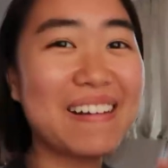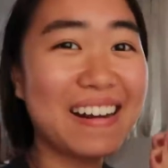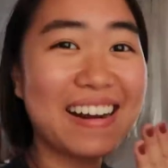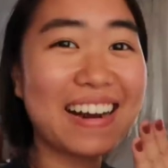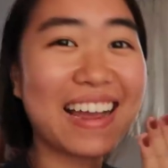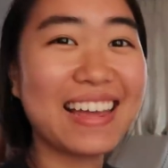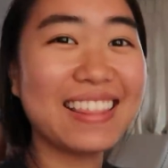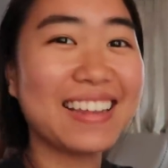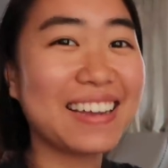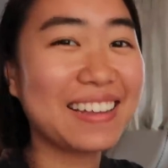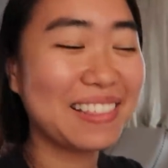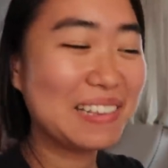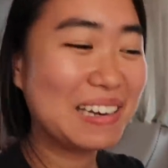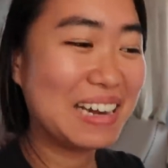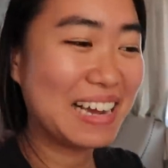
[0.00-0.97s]
Park and
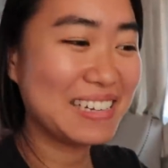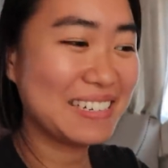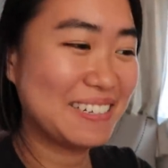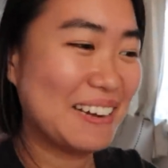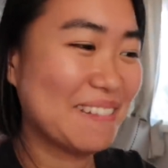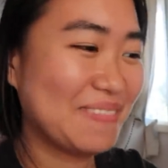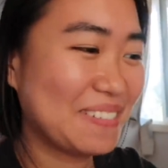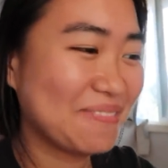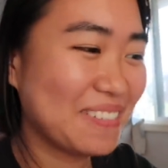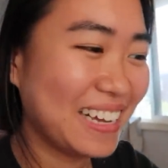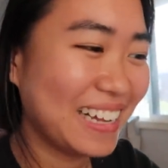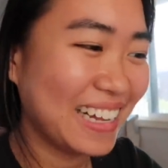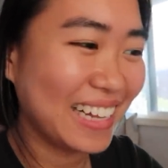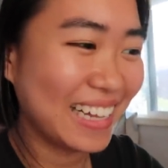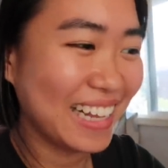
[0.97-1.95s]
like the nice shopping
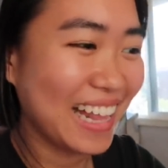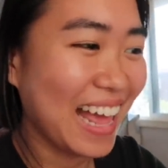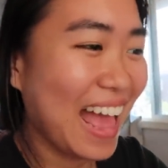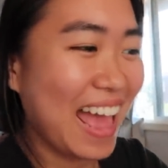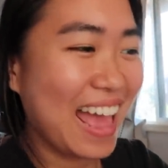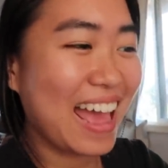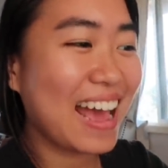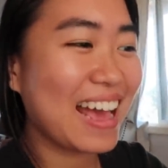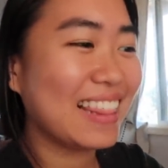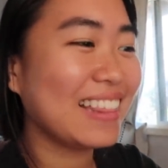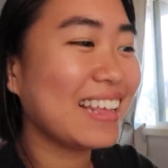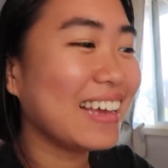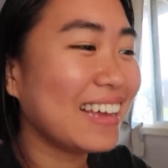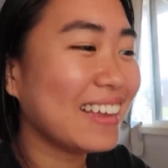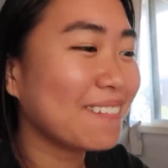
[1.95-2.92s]
mall.
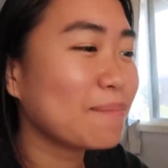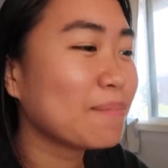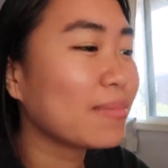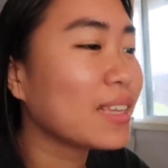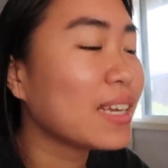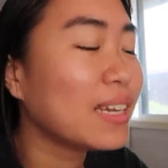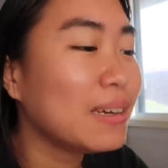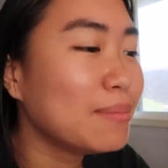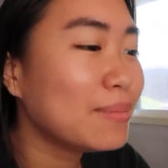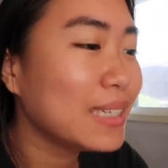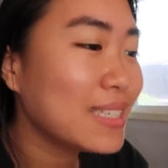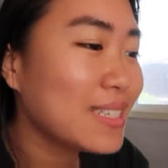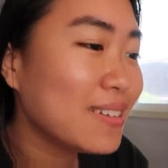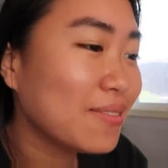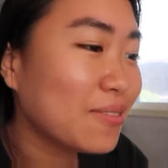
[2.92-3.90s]
And then,
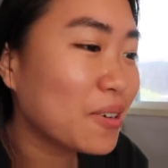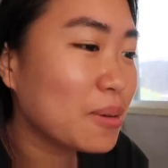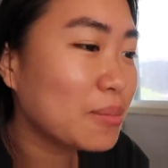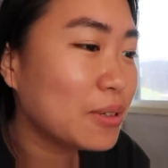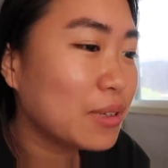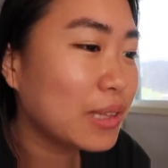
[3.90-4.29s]
please inform